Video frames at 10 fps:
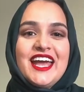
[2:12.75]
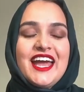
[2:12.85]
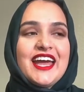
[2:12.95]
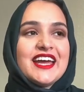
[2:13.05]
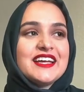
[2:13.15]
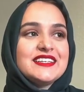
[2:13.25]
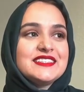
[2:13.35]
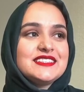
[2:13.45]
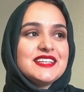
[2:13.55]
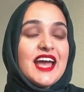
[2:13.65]

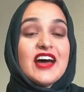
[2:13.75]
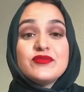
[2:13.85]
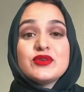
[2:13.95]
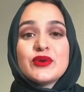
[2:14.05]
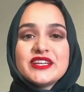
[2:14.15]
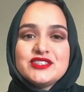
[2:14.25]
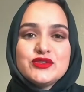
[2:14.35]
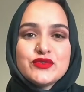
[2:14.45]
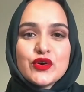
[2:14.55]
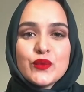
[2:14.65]
and have been wanting
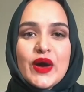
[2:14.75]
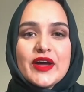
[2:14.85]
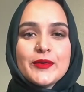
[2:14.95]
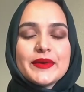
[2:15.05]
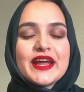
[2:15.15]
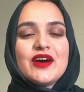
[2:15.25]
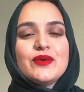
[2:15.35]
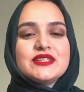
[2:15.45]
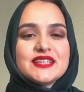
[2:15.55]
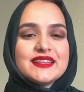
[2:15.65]
to for a while, but I
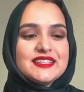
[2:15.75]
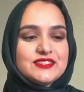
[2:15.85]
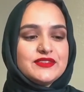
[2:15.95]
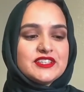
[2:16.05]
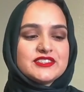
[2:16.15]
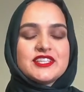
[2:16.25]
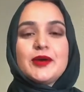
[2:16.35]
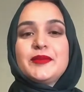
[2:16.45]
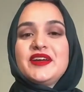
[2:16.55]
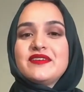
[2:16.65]
always let these fears
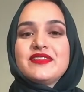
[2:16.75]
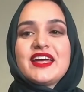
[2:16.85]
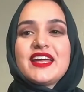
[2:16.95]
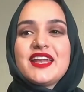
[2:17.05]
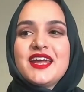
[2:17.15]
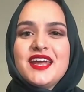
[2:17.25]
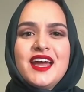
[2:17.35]
stop me of that,